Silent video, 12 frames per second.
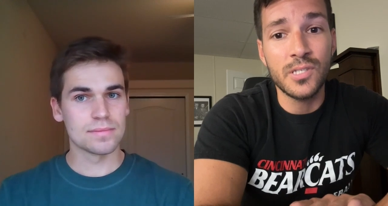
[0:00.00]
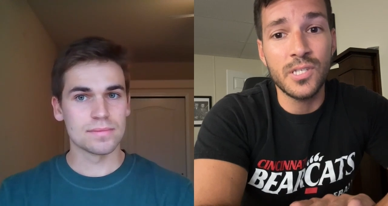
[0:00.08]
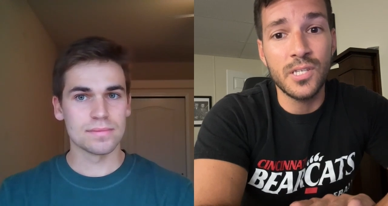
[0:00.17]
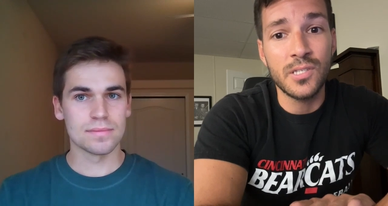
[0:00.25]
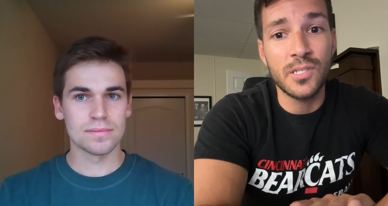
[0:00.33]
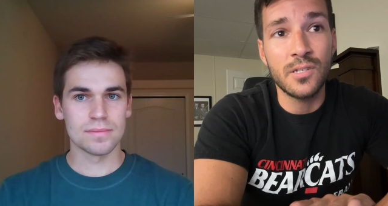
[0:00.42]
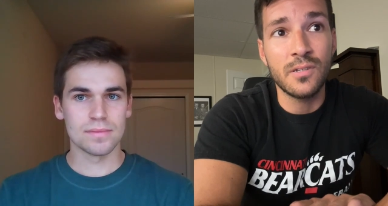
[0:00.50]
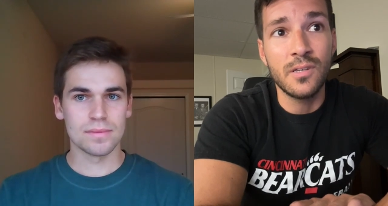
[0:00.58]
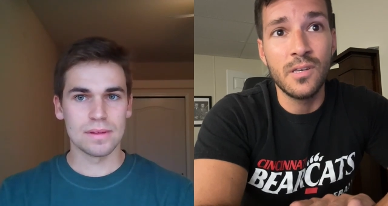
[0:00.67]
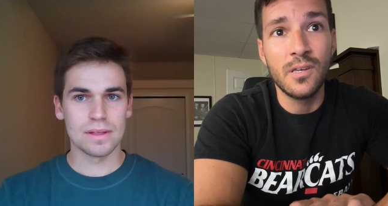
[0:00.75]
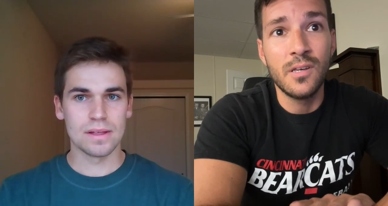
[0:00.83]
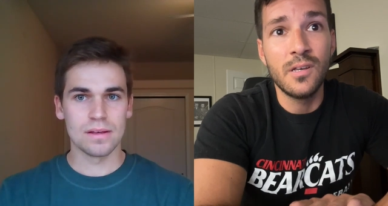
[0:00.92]
Speaker 1: this season,
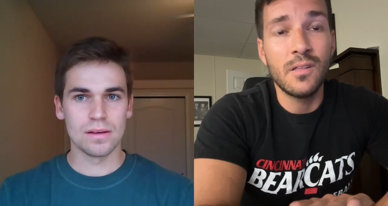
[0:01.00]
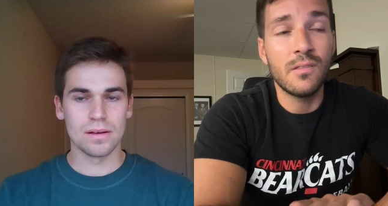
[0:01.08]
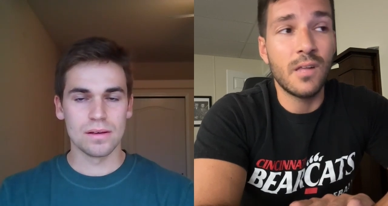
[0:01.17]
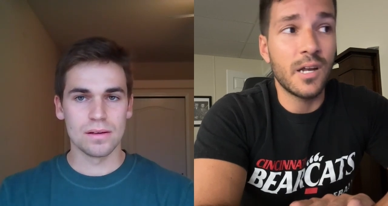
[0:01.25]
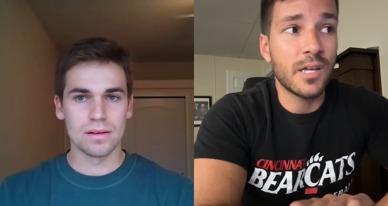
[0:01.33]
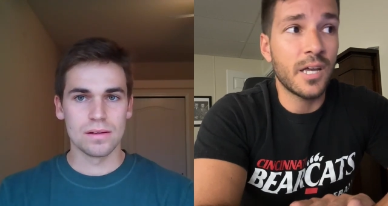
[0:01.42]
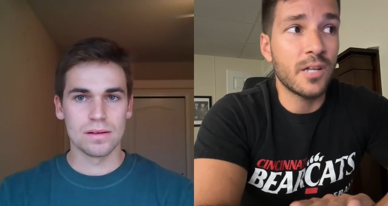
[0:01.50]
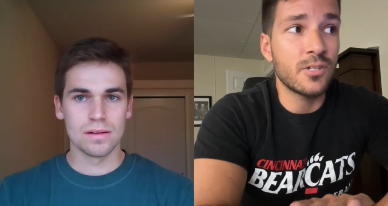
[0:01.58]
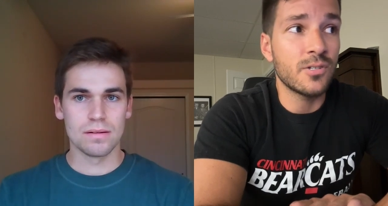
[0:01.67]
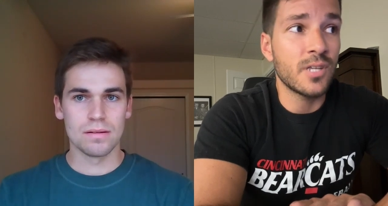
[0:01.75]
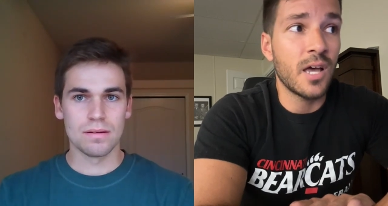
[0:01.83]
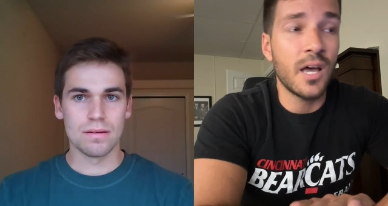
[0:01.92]
a lot of
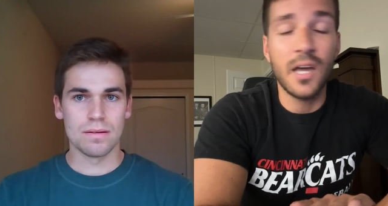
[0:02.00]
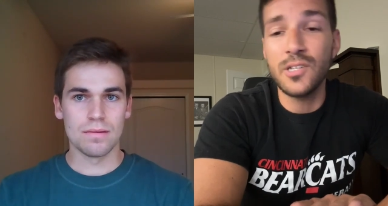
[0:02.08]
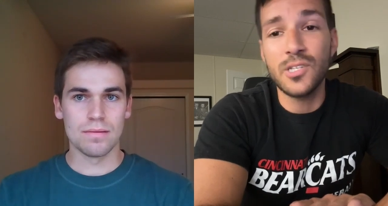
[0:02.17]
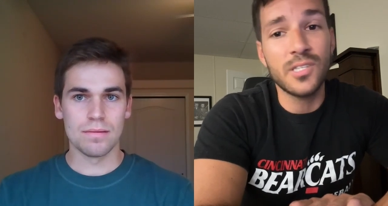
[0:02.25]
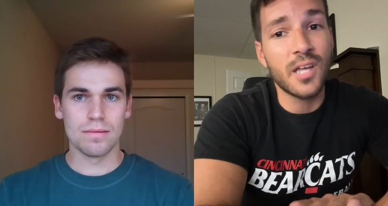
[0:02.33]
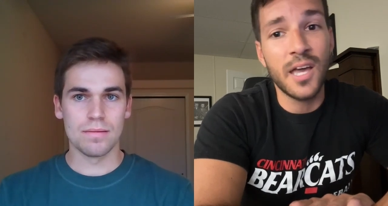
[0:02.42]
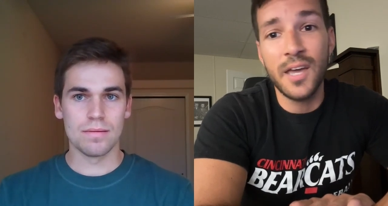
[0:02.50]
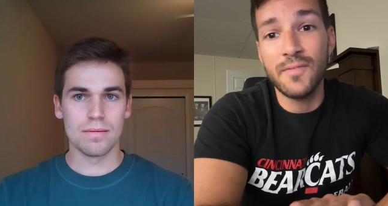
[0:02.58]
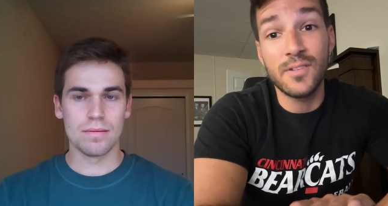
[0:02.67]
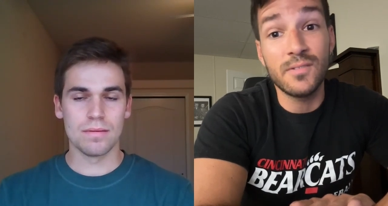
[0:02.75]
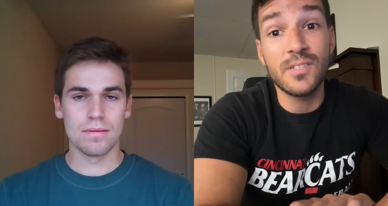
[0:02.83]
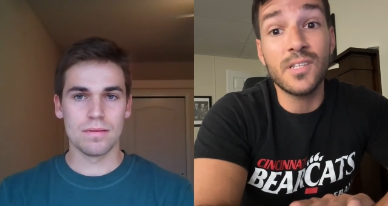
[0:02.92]
catchers. I, I just I
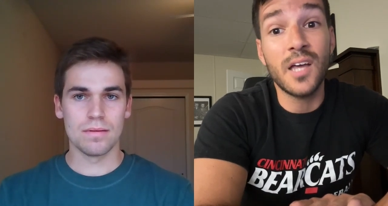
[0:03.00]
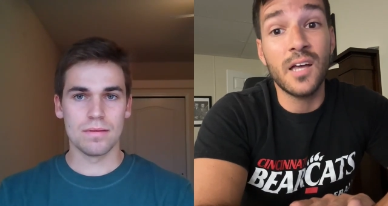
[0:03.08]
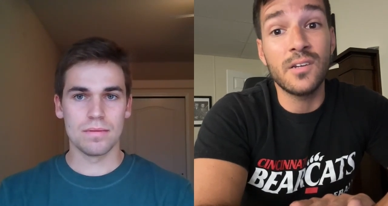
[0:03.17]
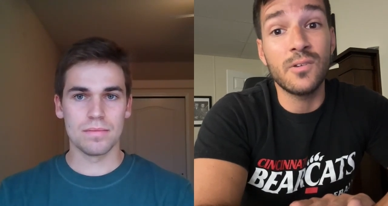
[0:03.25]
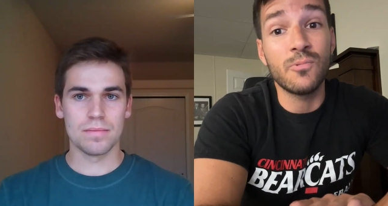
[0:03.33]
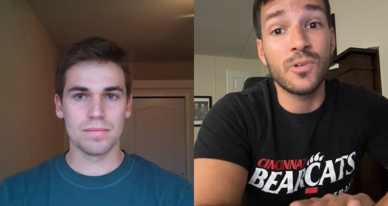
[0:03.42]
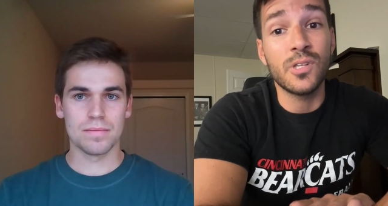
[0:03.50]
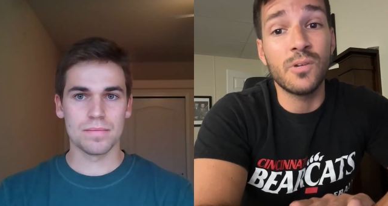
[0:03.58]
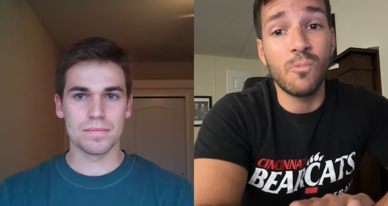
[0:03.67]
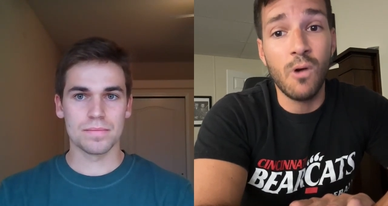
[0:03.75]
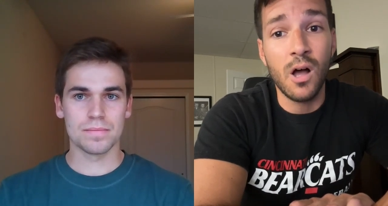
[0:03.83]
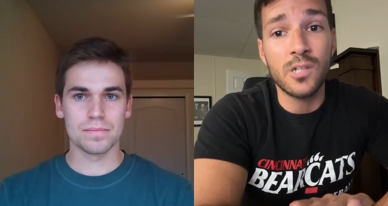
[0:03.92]
haven't gotten to really
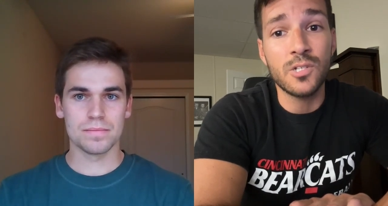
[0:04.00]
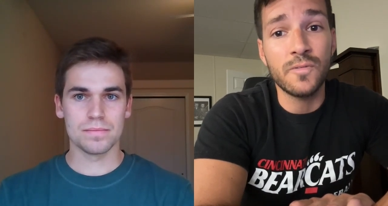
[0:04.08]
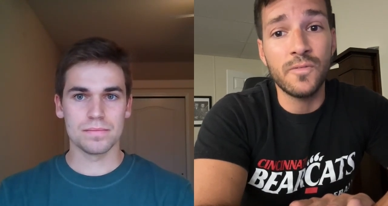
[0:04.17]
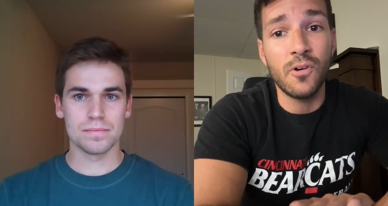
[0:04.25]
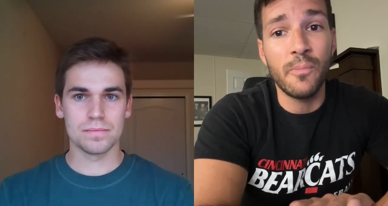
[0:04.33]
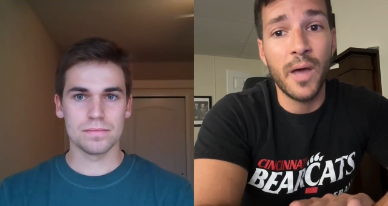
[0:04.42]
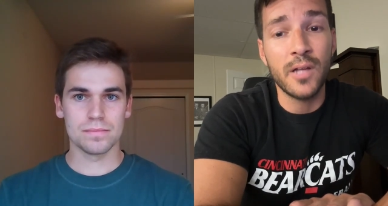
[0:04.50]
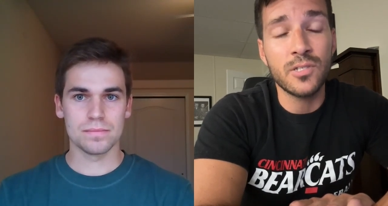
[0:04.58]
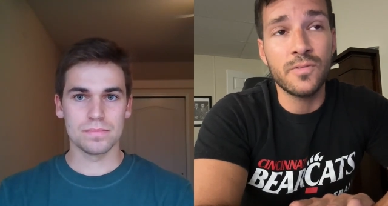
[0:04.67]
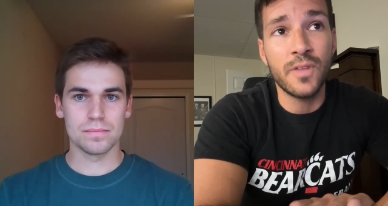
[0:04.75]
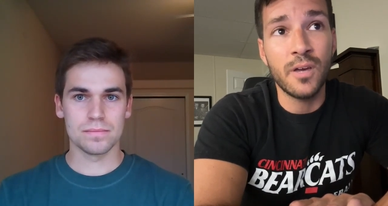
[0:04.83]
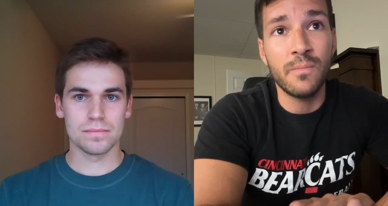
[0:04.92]
watch a full
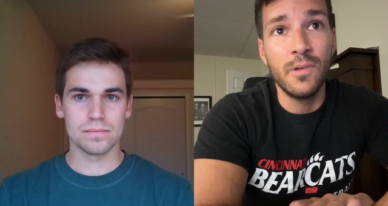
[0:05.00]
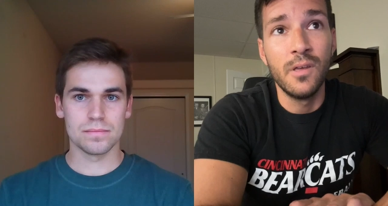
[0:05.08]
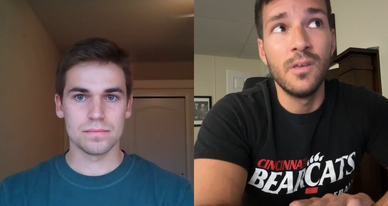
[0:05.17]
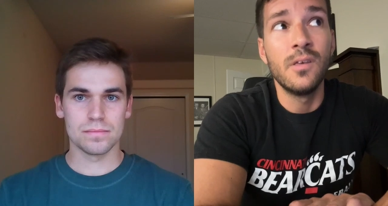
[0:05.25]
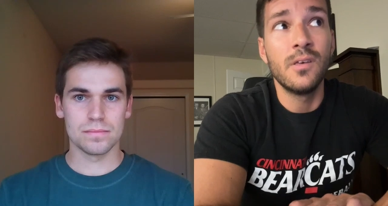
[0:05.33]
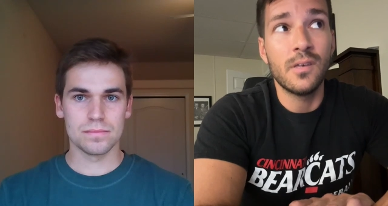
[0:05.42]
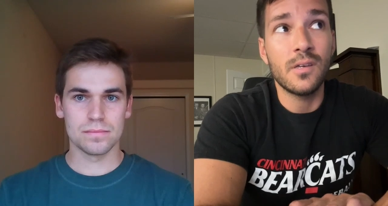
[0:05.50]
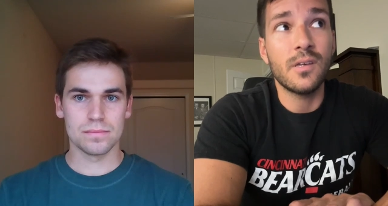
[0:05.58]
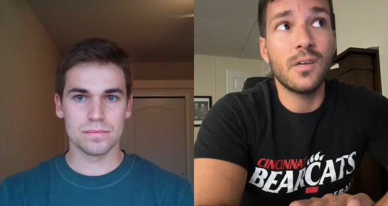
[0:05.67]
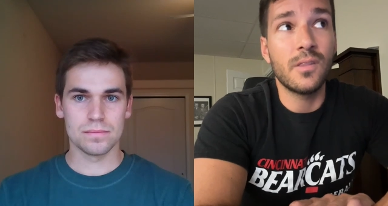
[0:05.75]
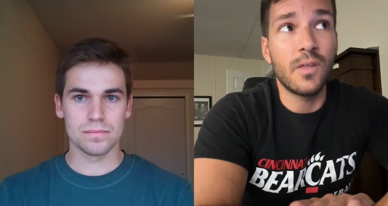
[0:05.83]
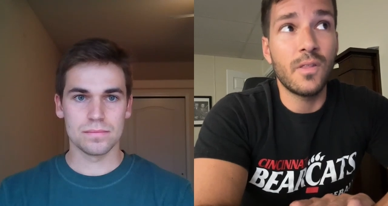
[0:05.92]
match of them.
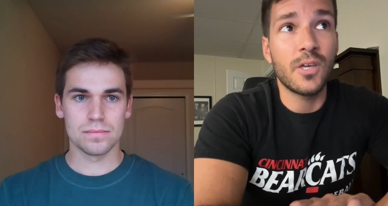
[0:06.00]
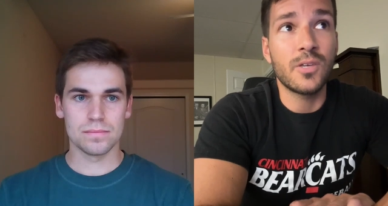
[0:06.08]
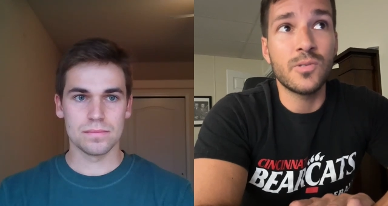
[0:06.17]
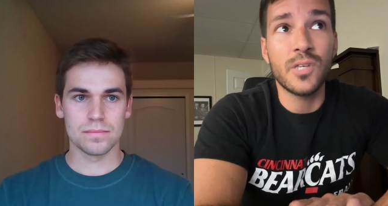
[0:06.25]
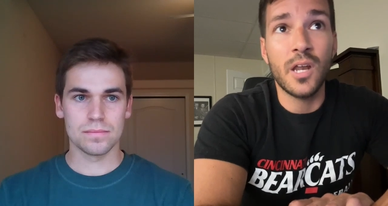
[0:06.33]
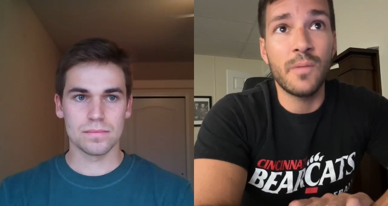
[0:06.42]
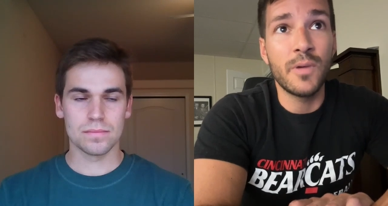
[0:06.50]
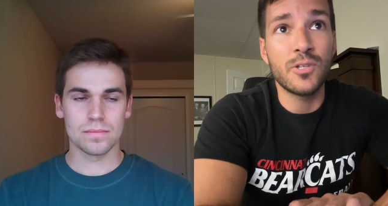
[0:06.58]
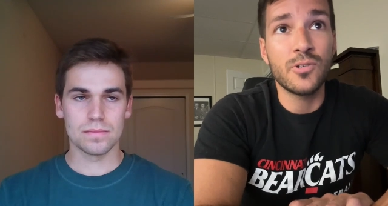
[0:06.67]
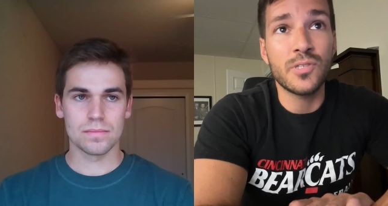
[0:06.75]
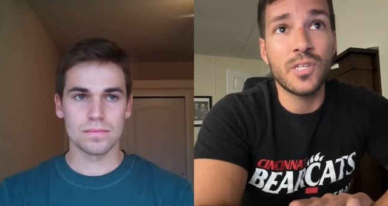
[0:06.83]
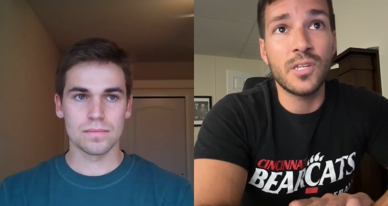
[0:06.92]
And then, like you said, I'm
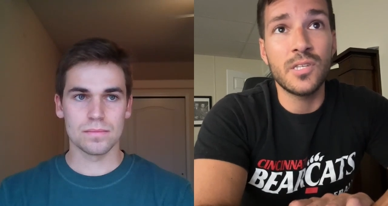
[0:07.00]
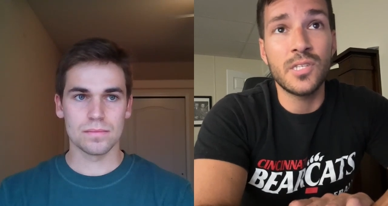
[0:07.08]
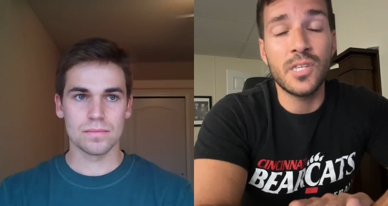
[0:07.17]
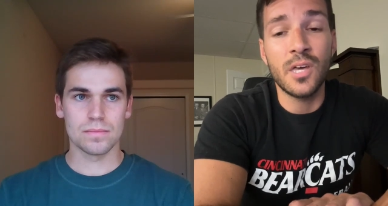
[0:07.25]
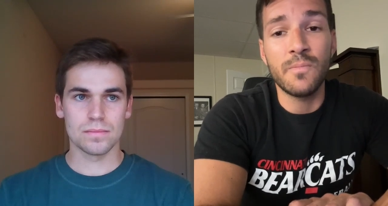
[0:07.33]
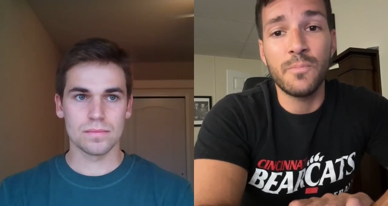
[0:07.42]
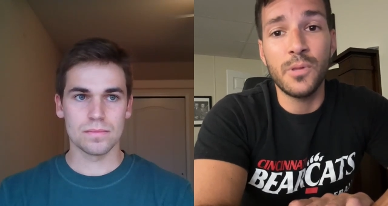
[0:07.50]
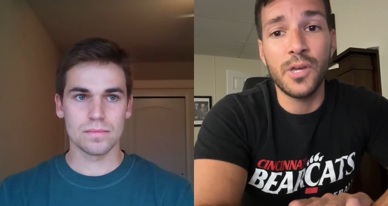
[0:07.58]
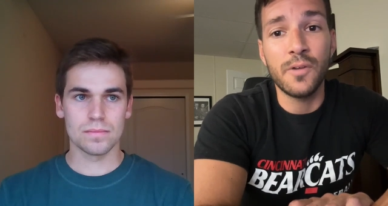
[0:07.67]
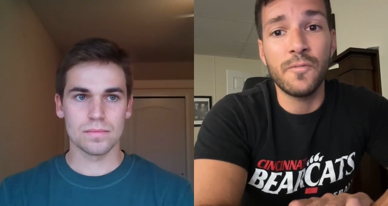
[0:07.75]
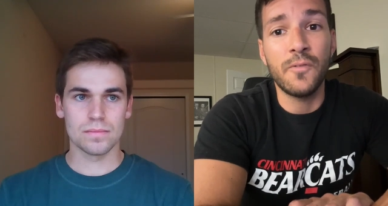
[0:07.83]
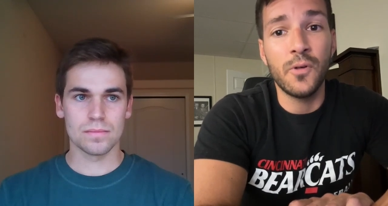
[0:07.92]
interested to see them
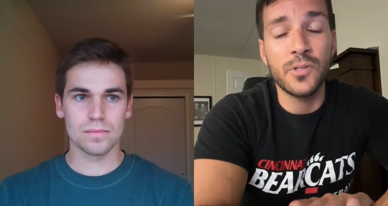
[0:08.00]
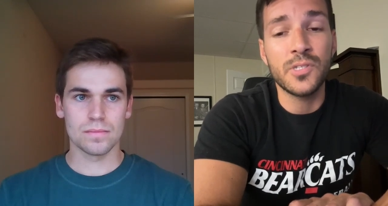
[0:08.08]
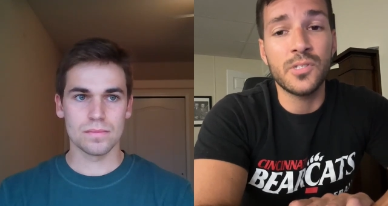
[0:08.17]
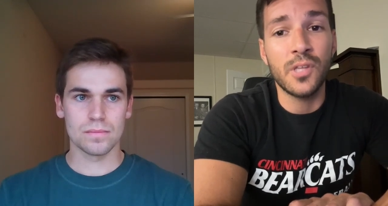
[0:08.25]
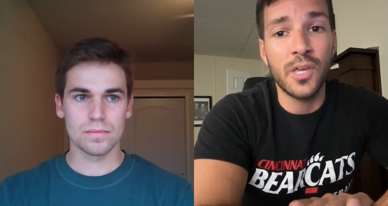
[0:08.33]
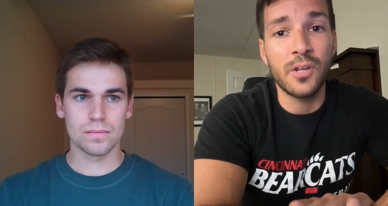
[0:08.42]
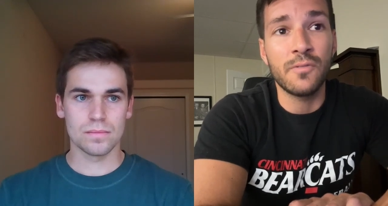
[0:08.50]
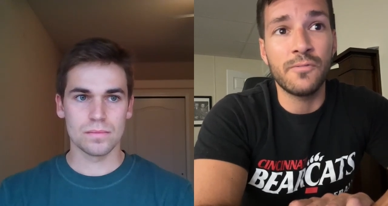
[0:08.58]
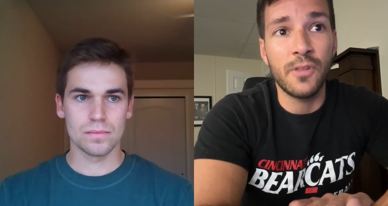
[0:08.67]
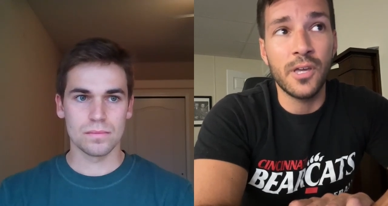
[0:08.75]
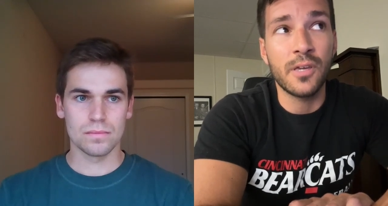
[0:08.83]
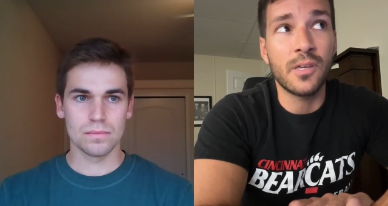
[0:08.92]
play a full slate of
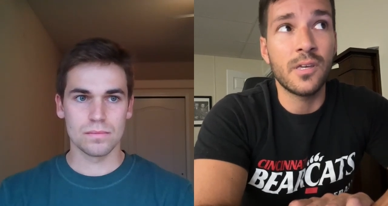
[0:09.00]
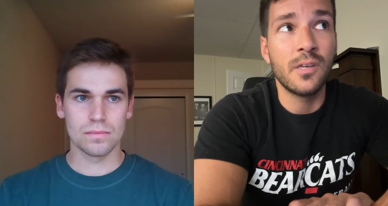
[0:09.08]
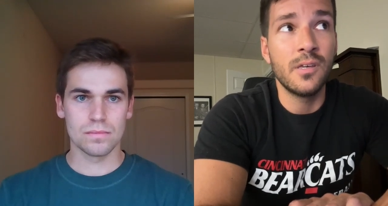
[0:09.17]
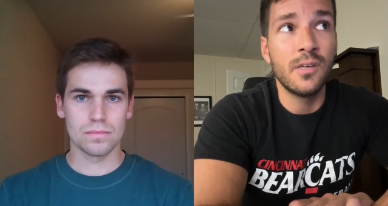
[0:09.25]
like